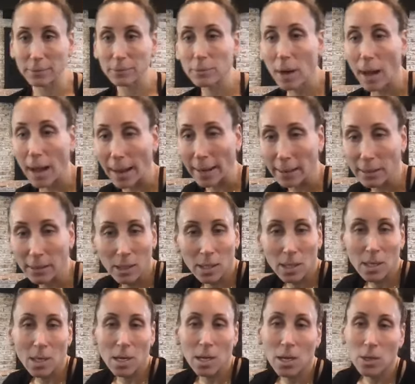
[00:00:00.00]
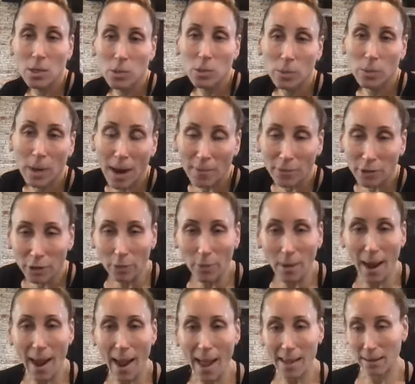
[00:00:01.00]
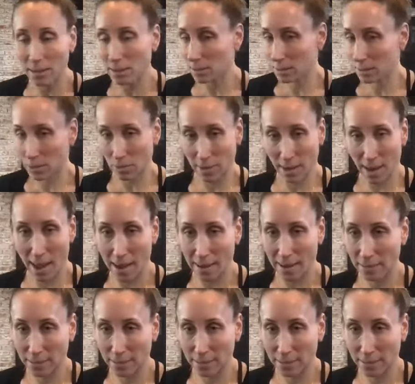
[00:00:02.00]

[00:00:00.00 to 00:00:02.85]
right? So wherever you're at, it's okay.